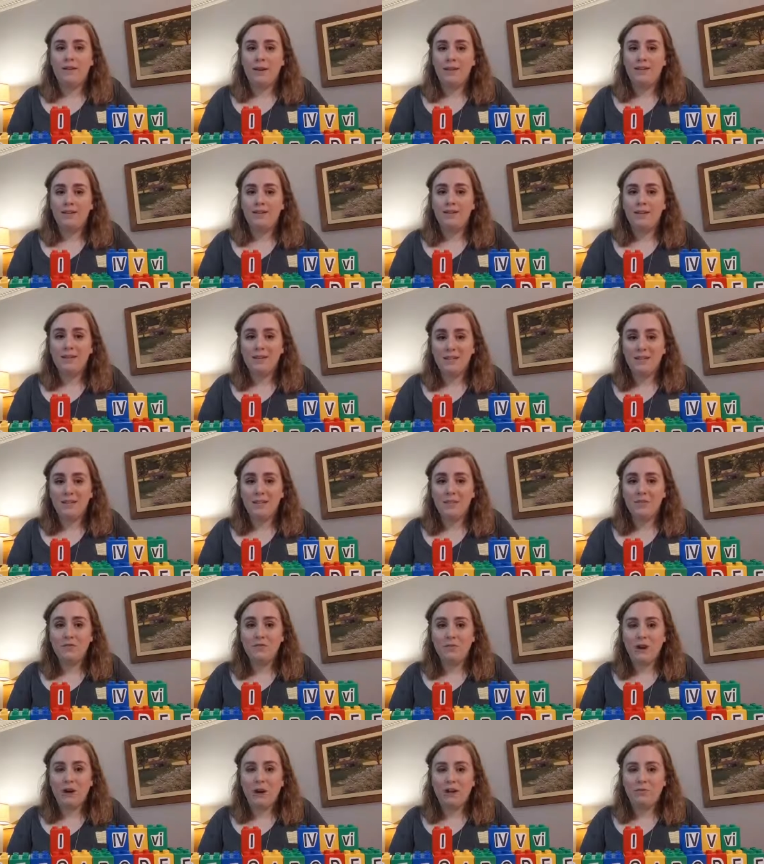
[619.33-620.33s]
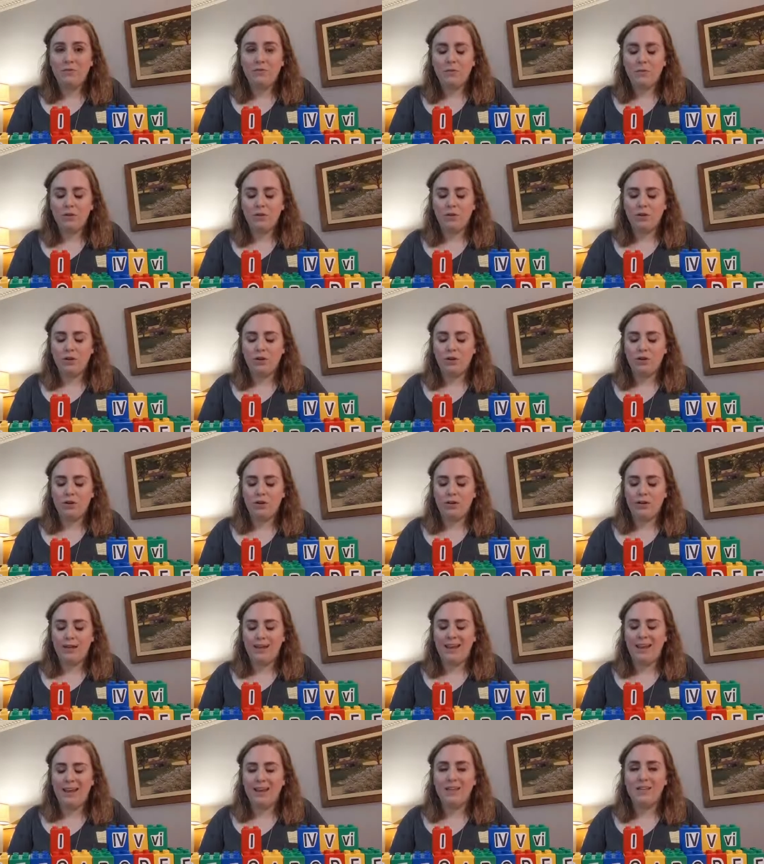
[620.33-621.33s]
D is the five chord,
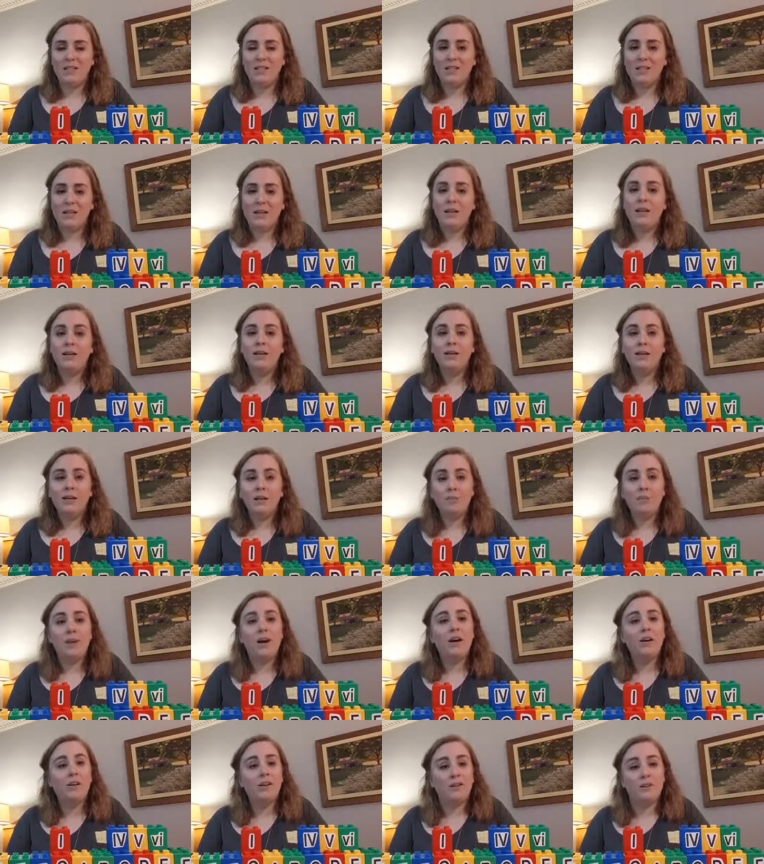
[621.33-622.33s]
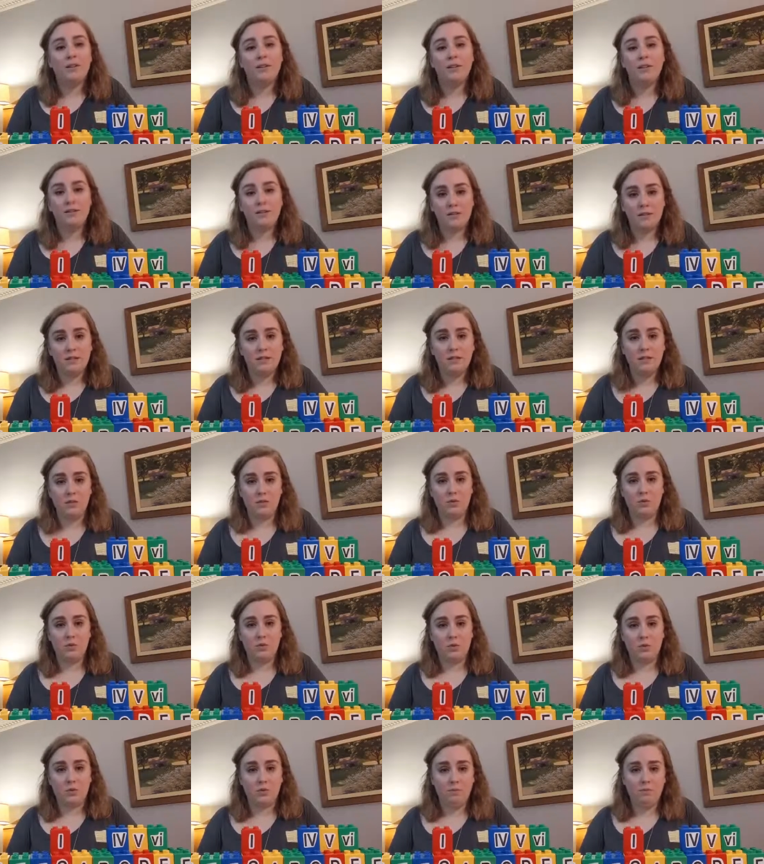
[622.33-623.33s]
and E minor is the six
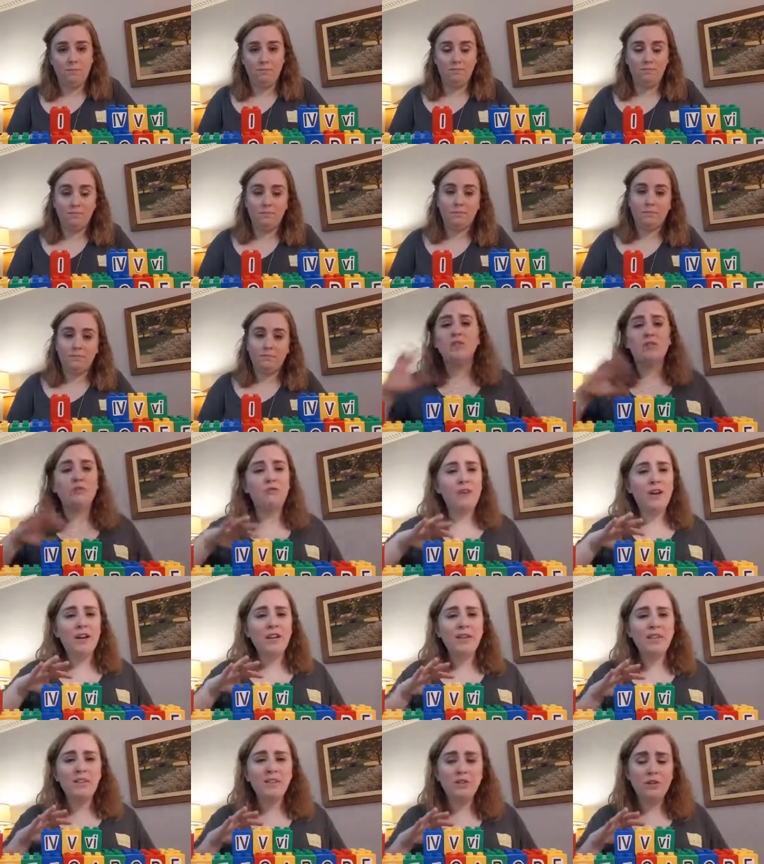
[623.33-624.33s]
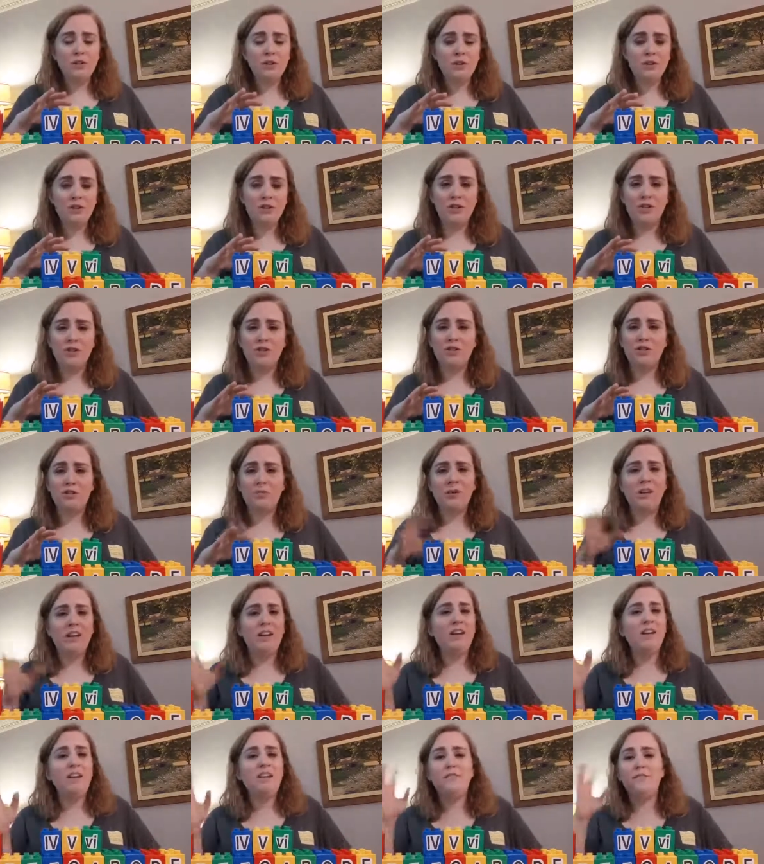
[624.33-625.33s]
chord. Find these on your
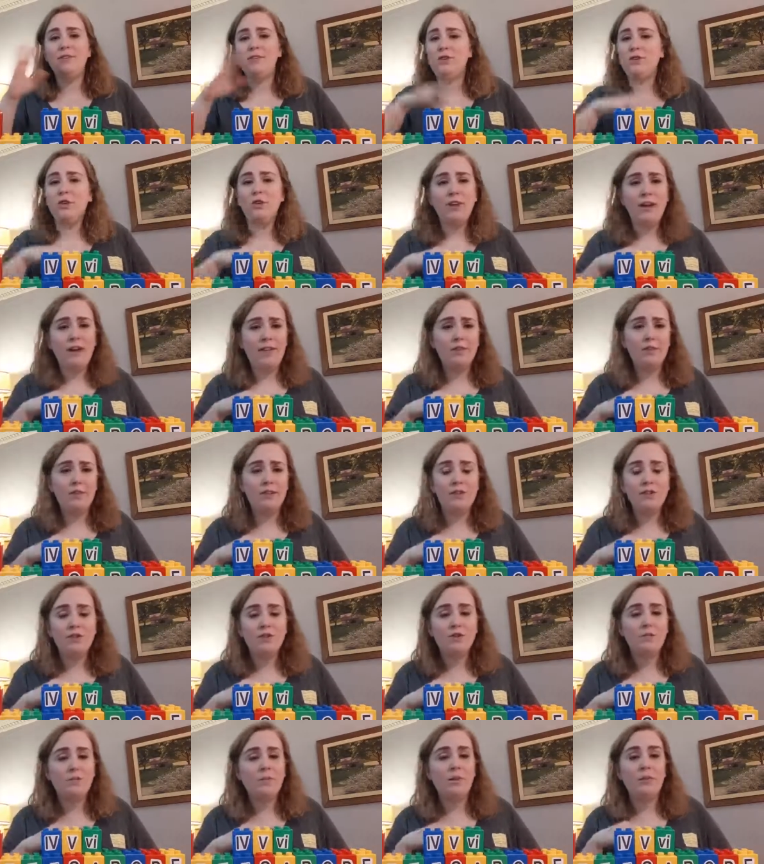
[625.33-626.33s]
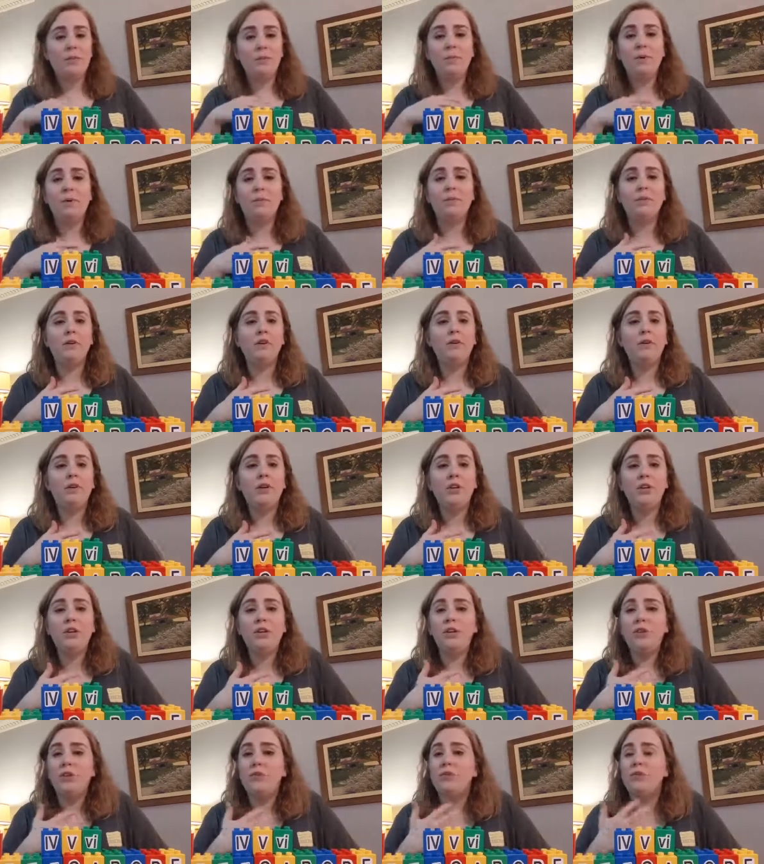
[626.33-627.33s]
instrument, and if you don't have an instrument, remember you
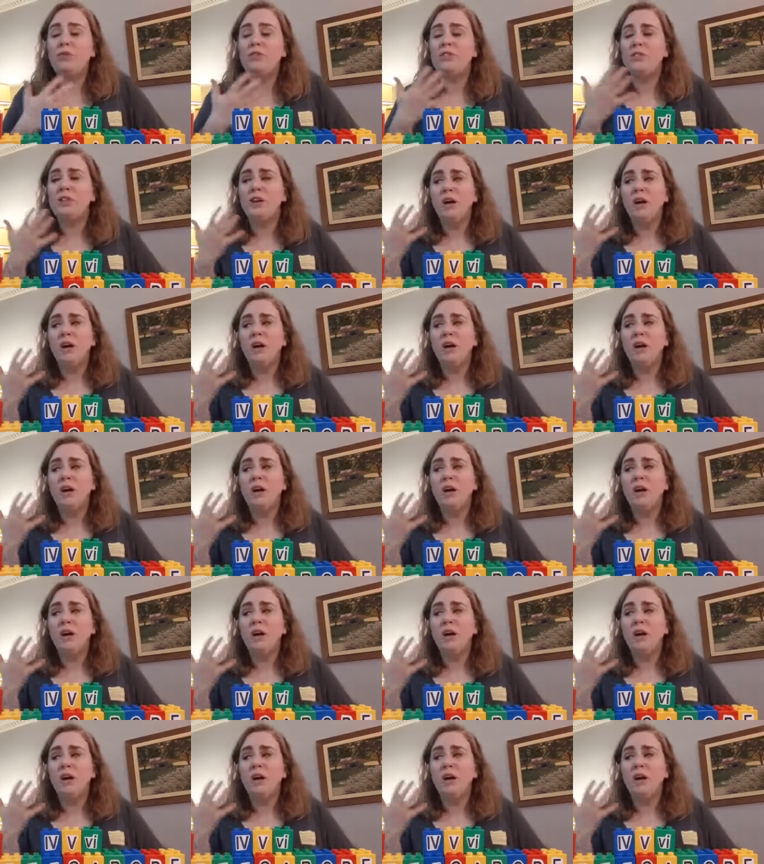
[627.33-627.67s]
can use